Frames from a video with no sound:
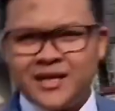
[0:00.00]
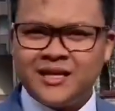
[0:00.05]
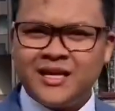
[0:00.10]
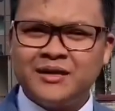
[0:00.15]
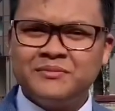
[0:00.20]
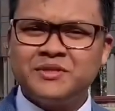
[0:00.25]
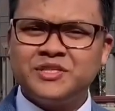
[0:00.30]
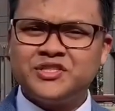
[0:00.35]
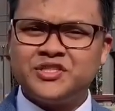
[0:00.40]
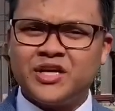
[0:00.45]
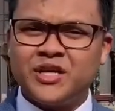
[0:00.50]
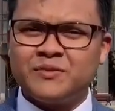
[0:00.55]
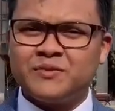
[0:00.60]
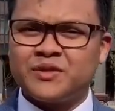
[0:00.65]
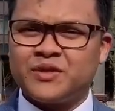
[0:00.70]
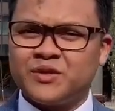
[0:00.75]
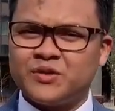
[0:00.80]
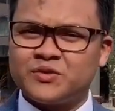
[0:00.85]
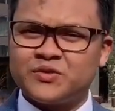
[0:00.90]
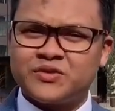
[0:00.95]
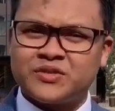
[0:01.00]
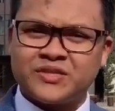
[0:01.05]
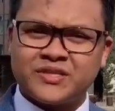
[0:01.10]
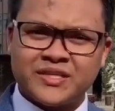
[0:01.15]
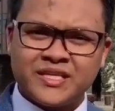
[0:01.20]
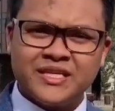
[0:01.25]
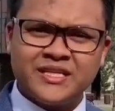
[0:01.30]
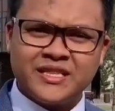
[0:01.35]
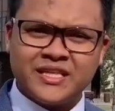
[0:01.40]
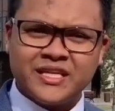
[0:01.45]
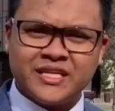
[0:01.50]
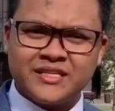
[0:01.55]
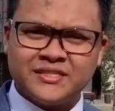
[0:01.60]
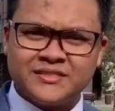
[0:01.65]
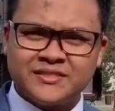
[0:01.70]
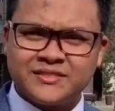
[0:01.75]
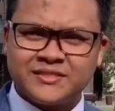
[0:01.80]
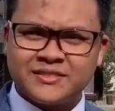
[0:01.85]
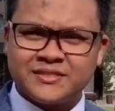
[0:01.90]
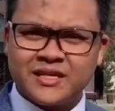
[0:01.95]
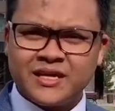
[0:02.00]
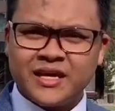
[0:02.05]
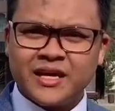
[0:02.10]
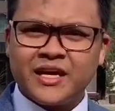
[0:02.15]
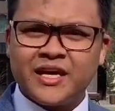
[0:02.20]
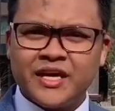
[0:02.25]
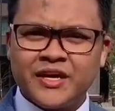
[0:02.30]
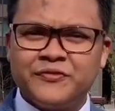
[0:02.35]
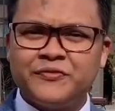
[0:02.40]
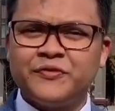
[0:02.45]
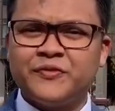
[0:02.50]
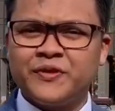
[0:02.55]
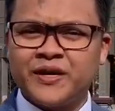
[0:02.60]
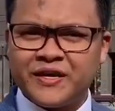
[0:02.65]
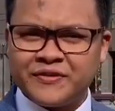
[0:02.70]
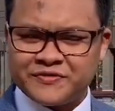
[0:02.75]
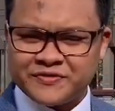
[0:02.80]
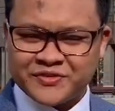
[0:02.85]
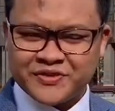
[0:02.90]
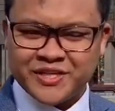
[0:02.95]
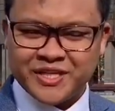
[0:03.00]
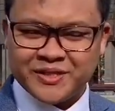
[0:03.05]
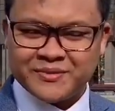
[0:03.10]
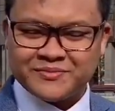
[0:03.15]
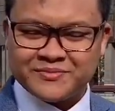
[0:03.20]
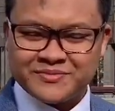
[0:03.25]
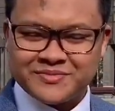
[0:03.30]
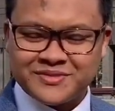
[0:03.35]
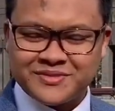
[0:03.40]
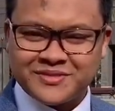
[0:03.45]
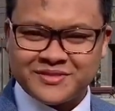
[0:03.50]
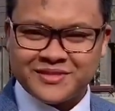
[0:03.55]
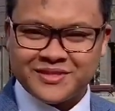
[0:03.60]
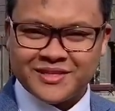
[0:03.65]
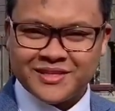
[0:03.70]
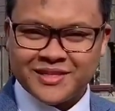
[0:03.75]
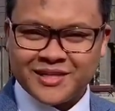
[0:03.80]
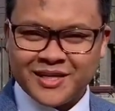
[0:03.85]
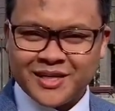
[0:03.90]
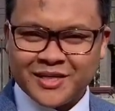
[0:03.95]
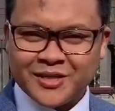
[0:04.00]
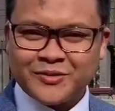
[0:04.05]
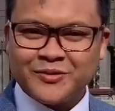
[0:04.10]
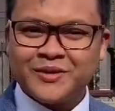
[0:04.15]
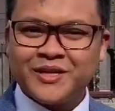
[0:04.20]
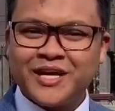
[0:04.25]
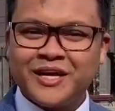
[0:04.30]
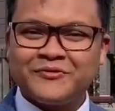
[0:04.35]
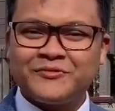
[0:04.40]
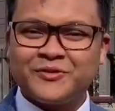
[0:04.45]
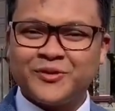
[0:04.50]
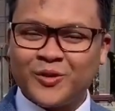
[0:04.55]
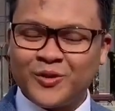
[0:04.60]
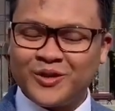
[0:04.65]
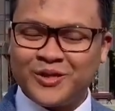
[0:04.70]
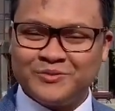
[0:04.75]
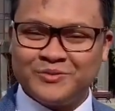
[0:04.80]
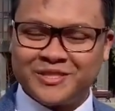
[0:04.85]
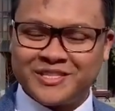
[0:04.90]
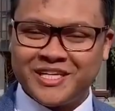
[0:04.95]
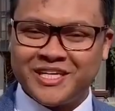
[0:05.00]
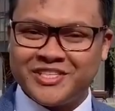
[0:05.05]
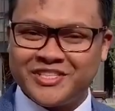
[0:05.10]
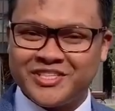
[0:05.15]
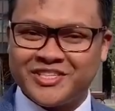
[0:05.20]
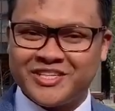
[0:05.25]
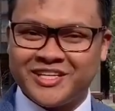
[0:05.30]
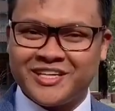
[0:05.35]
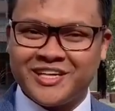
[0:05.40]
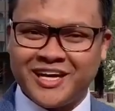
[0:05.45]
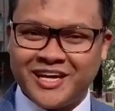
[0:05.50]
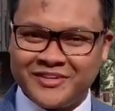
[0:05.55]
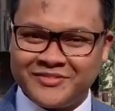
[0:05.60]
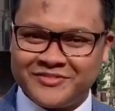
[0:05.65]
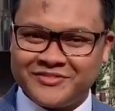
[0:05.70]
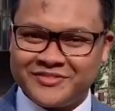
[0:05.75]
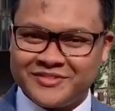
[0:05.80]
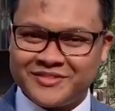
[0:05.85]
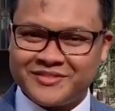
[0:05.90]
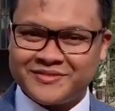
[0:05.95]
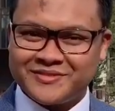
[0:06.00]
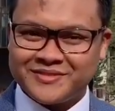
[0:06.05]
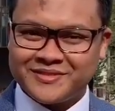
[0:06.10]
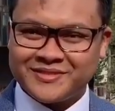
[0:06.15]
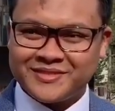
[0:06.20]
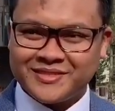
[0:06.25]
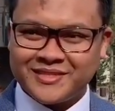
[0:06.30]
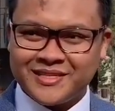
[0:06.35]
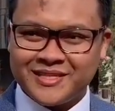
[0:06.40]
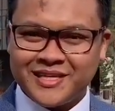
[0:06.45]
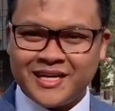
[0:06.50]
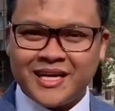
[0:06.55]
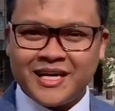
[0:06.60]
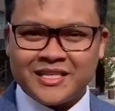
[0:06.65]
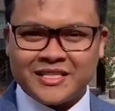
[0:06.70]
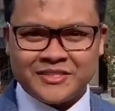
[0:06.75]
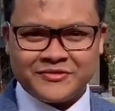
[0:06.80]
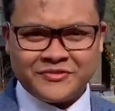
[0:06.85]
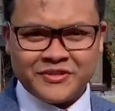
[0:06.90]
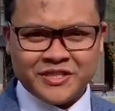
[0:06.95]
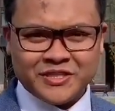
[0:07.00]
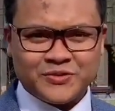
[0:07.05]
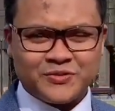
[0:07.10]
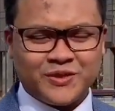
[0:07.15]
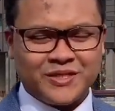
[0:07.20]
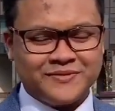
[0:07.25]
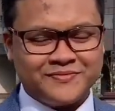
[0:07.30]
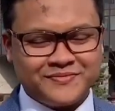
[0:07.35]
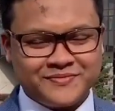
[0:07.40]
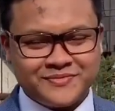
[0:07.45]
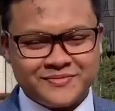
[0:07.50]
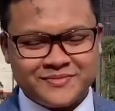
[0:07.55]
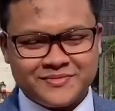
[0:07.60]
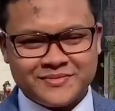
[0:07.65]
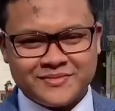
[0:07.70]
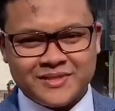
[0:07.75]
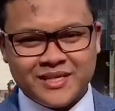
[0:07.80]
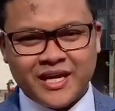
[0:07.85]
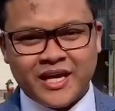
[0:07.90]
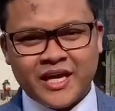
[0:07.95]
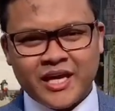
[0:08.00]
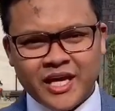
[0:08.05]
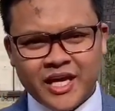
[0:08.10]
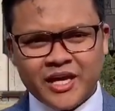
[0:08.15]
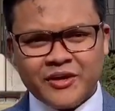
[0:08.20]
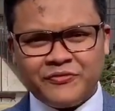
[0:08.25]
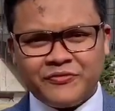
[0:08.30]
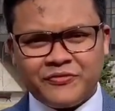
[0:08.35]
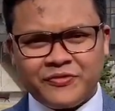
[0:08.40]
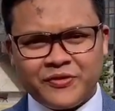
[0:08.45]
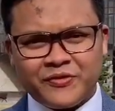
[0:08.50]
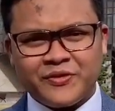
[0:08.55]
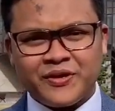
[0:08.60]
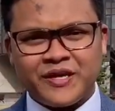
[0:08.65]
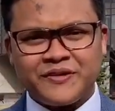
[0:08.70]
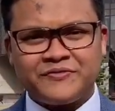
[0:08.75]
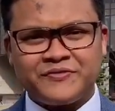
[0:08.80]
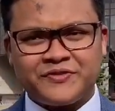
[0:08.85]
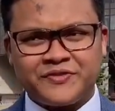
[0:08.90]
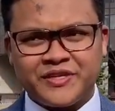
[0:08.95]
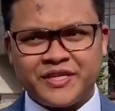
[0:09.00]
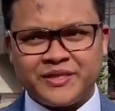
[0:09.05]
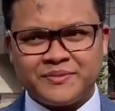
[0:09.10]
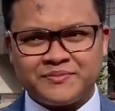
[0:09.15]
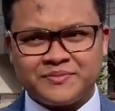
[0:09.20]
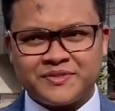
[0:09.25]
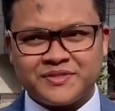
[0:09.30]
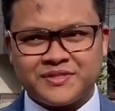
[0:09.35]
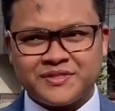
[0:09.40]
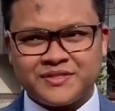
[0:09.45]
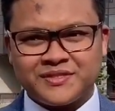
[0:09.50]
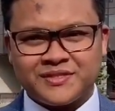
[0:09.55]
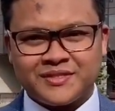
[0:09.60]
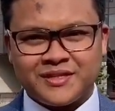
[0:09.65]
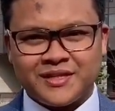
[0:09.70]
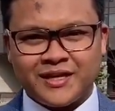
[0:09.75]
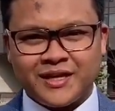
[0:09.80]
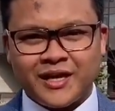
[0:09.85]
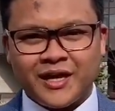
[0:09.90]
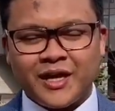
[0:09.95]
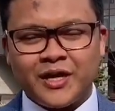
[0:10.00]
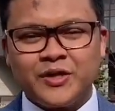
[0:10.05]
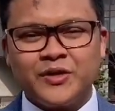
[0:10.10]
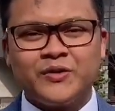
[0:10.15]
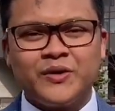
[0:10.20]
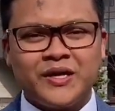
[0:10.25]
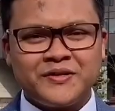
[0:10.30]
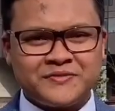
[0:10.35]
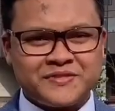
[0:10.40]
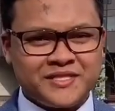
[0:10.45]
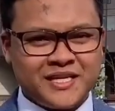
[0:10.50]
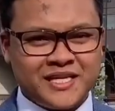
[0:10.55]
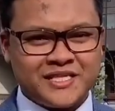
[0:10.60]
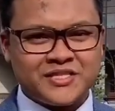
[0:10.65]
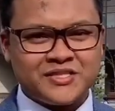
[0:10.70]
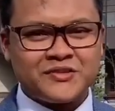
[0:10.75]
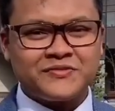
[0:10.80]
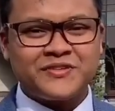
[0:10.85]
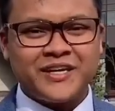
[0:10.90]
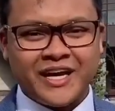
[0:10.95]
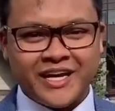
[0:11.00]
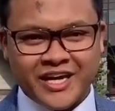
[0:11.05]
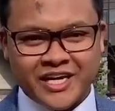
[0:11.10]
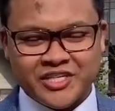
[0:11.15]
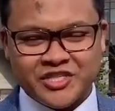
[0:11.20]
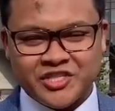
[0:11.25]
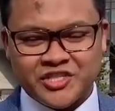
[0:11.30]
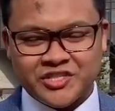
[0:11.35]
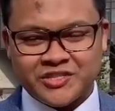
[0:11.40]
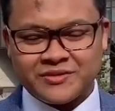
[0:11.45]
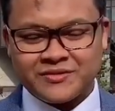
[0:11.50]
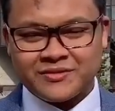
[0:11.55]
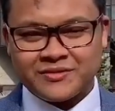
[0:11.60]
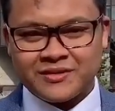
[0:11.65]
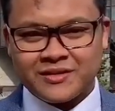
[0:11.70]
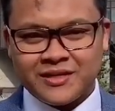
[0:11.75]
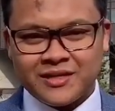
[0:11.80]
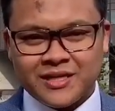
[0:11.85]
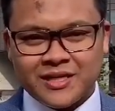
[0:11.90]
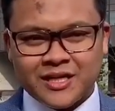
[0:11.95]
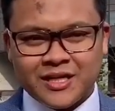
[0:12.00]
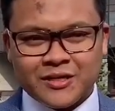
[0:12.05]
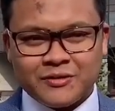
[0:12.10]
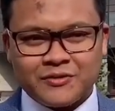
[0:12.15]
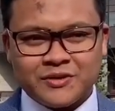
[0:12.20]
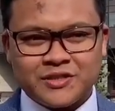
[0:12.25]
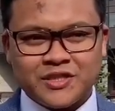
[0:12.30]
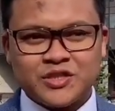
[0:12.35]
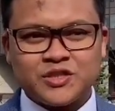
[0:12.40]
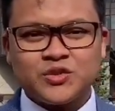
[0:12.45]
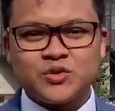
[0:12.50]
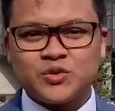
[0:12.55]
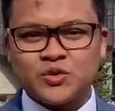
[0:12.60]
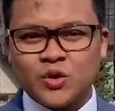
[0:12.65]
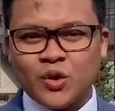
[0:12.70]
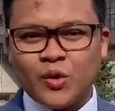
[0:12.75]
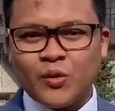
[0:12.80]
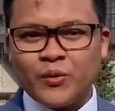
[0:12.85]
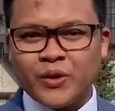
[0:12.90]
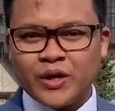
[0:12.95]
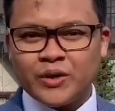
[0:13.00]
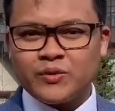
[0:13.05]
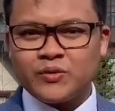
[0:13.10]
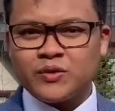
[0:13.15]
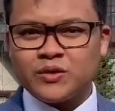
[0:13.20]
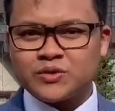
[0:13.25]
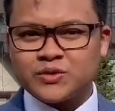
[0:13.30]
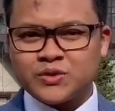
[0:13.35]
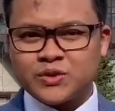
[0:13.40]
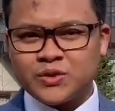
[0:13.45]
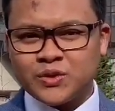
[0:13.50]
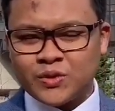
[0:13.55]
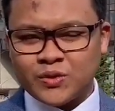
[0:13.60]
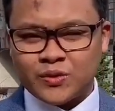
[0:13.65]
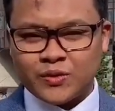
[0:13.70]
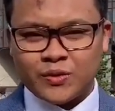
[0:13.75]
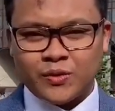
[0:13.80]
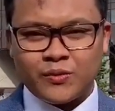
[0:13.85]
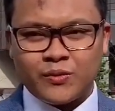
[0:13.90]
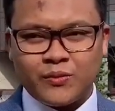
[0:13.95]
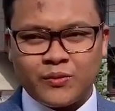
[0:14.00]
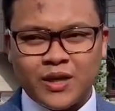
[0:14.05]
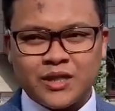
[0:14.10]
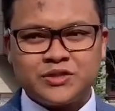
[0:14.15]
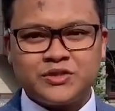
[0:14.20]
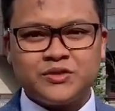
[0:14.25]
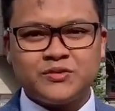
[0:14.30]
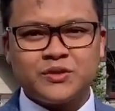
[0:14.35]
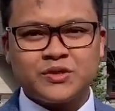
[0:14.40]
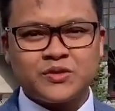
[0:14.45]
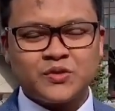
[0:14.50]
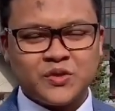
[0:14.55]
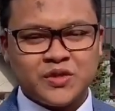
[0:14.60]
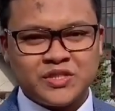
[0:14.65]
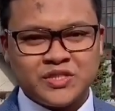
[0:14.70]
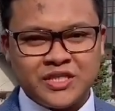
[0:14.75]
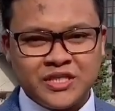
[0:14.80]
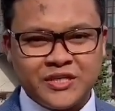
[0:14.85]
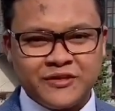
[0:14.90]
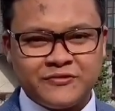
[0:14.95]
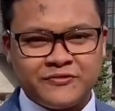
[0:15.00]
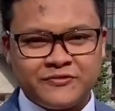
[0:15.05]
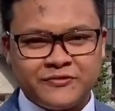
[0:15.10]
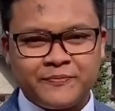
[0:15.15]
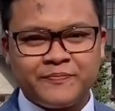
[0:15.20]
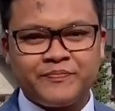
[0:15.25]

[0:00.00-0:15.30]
Let me share with you three things. If you have dreams, you will have no limitation in life. The first one, if you have dreams, you have sense of direction which is you know where you want to go what you want to achieve